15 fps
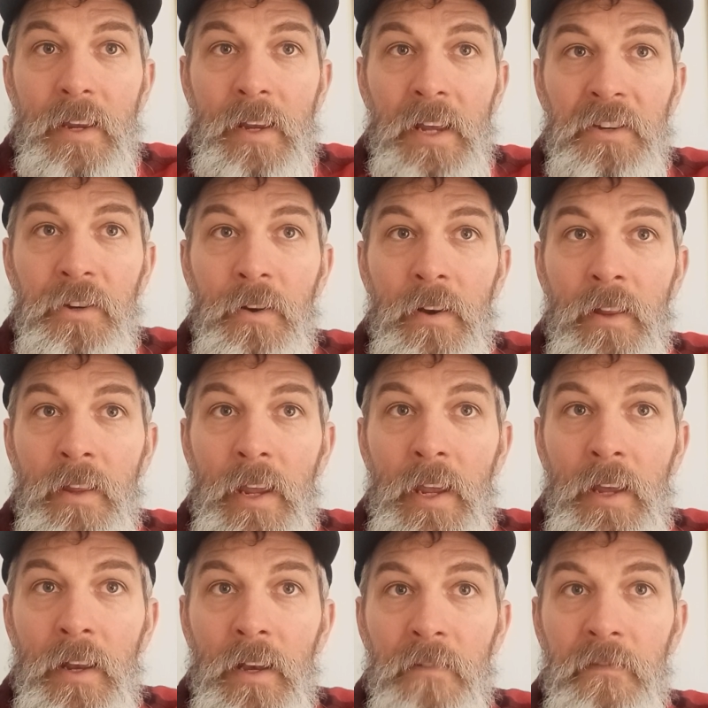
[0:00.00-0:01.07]
It gets you to the
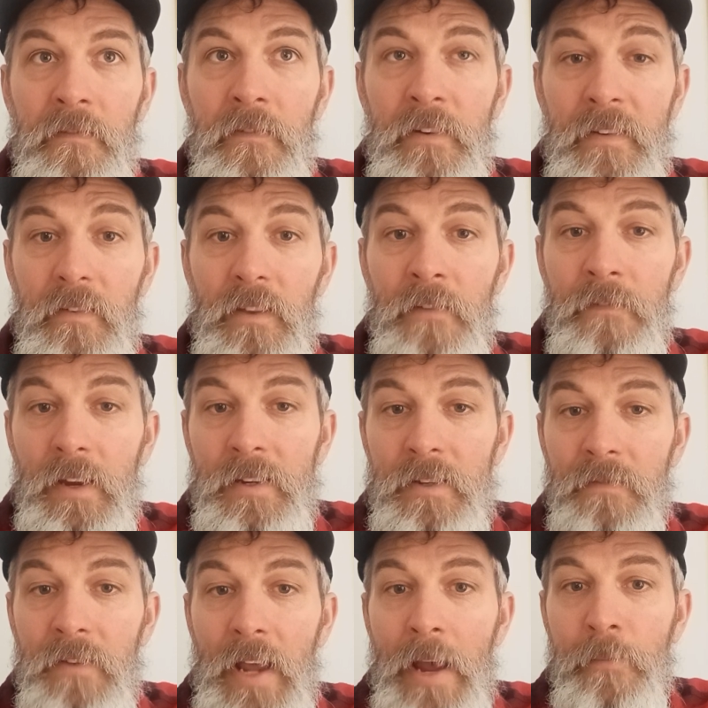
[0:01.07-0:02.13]
end of the Feast
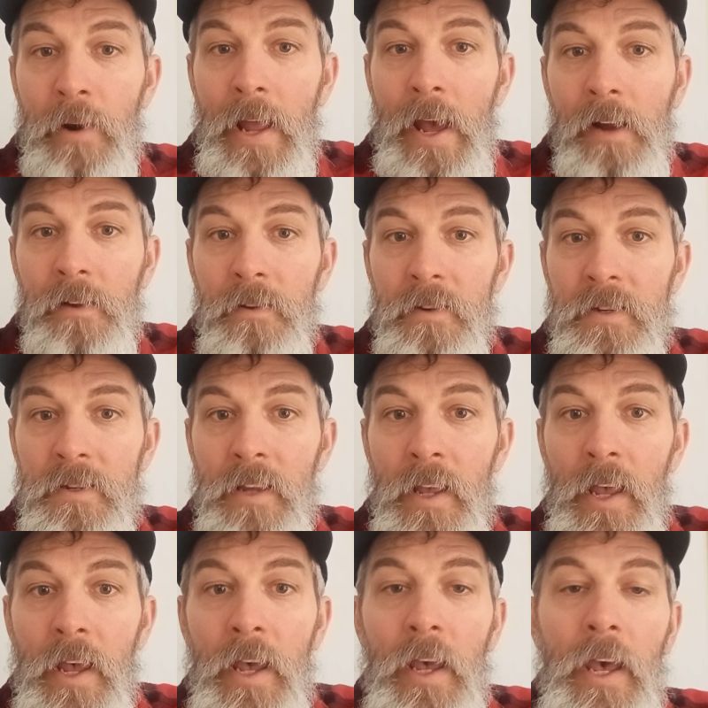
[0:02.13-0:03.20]
of Tabernacles,
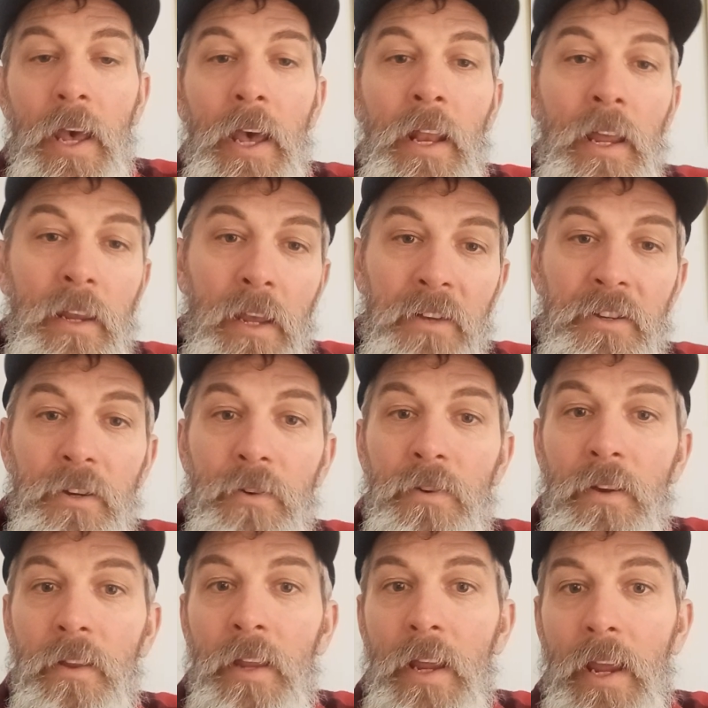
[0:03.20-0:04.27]
and it gets you
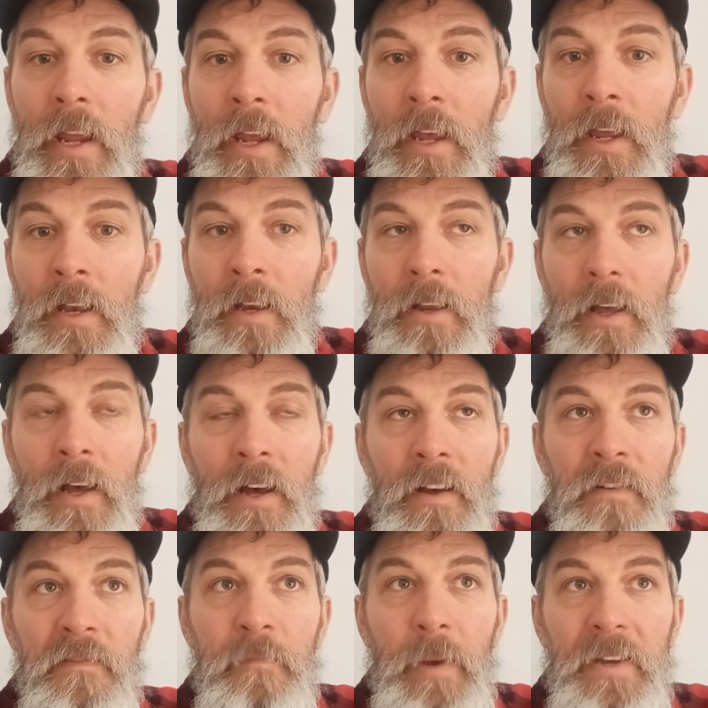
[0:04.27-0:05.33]
to the end
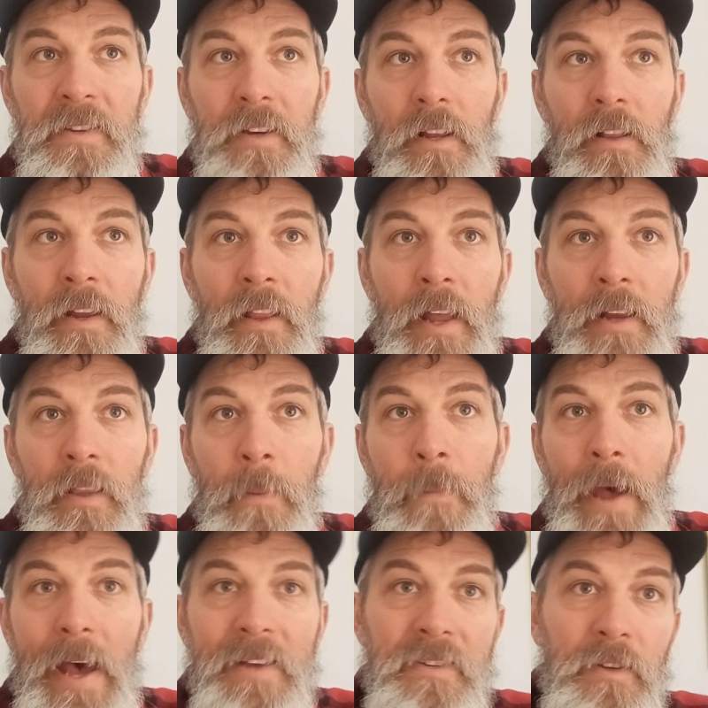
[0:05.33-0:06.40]
of basically like the
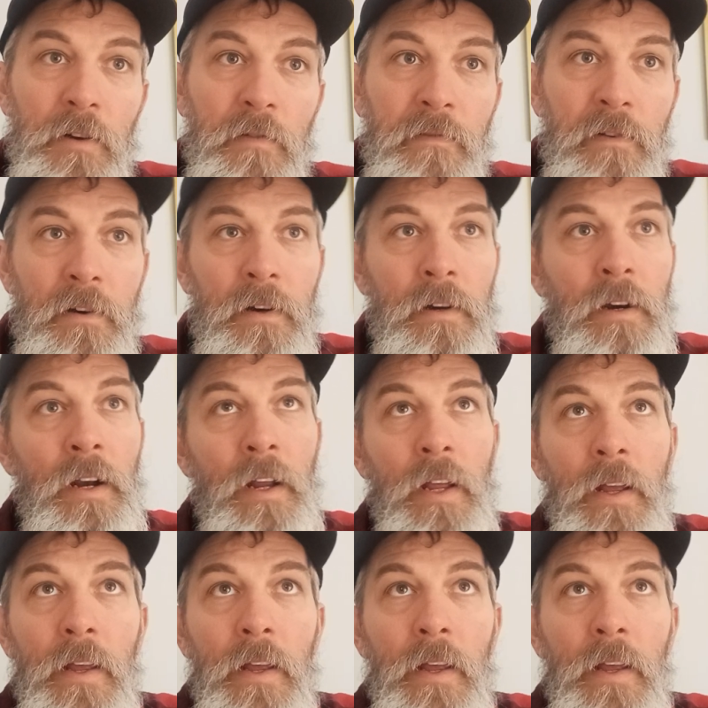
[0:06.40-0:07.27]
Passover,